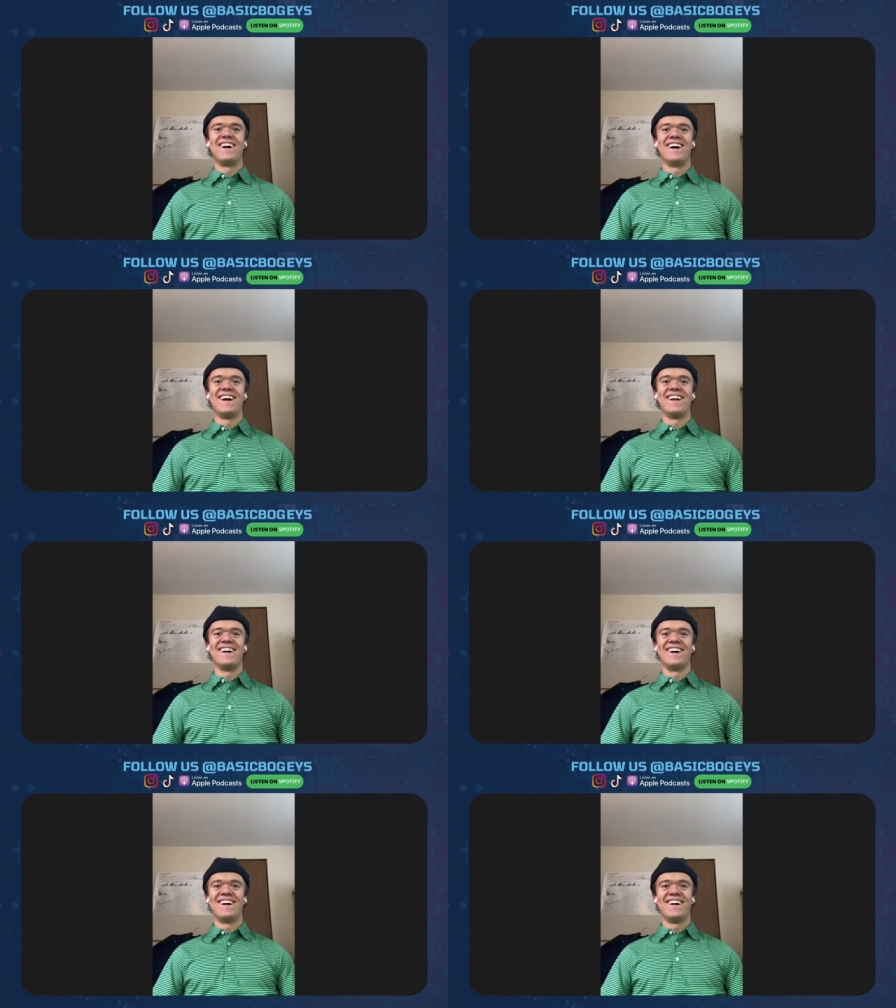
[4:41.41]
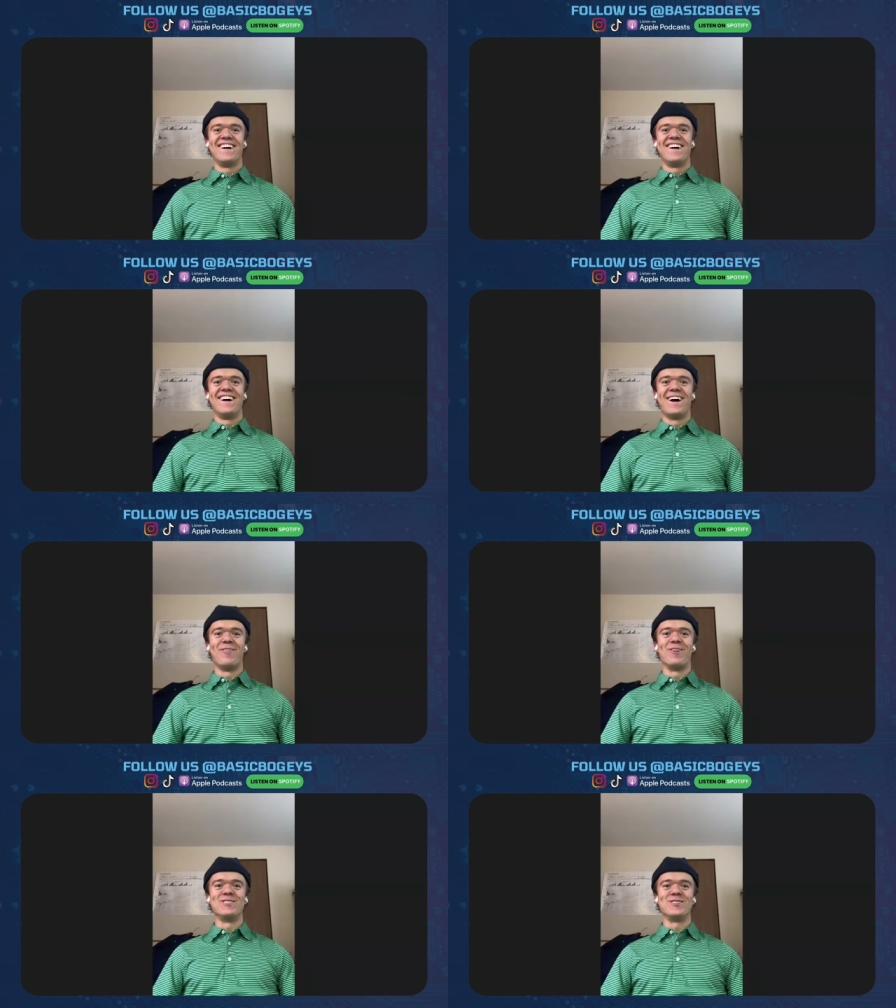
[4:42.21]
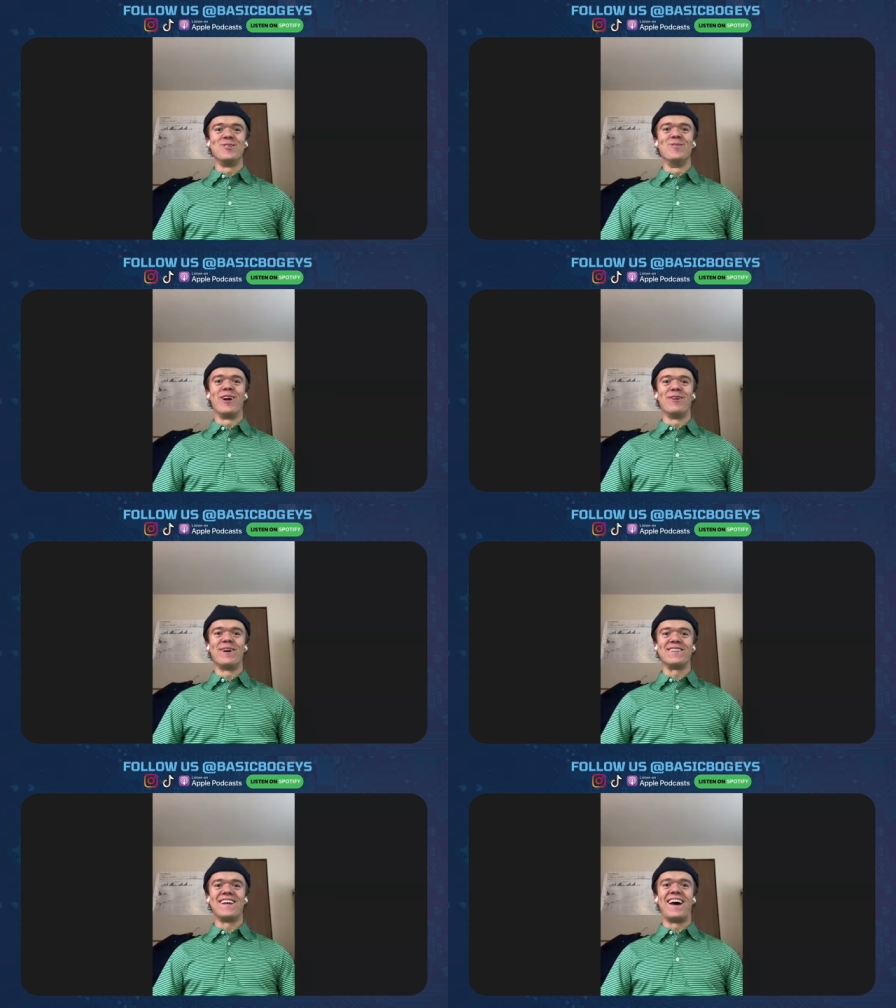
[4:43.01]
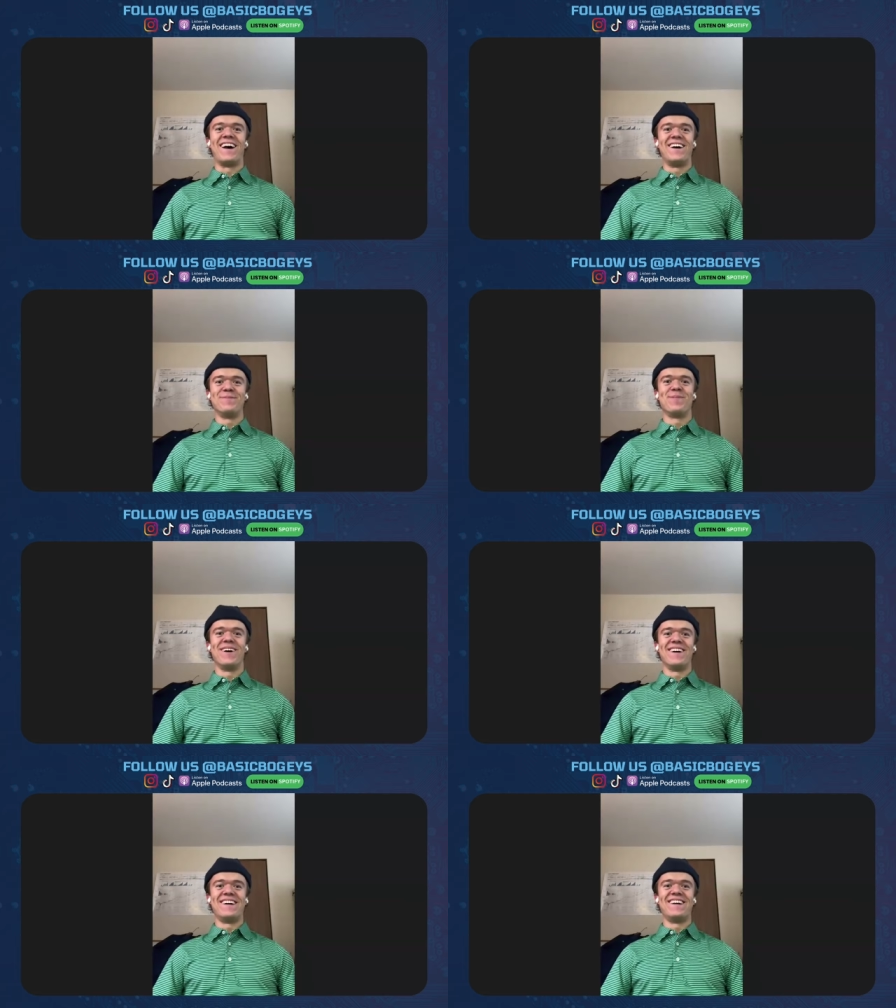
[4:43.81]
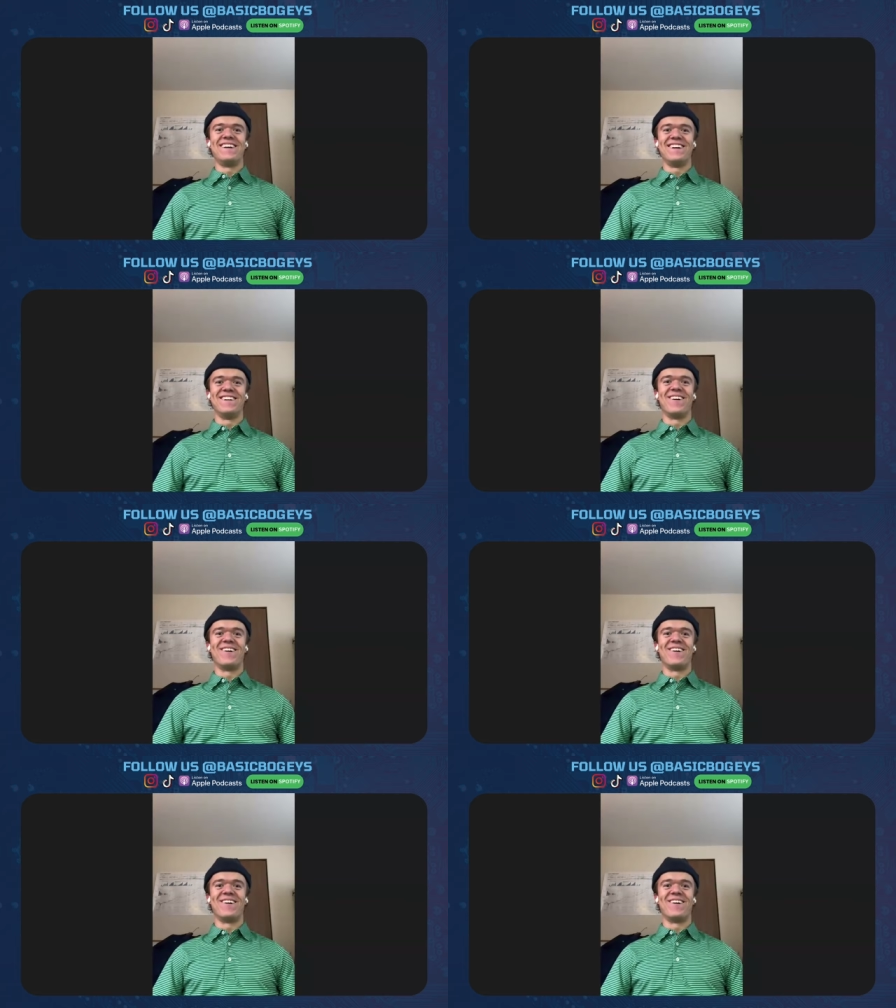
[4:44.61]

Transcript: I uh, I wasn't too worried about that, but you